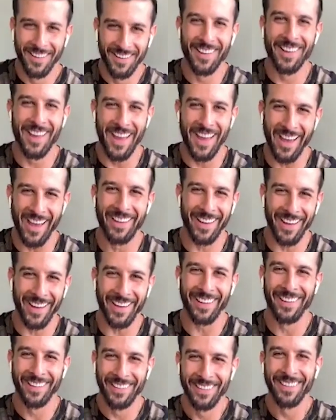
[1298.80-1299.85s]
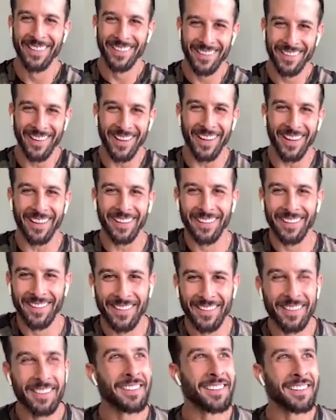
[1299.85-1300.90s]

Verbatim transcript: yeah, yeah. on yeah. shit. You know, I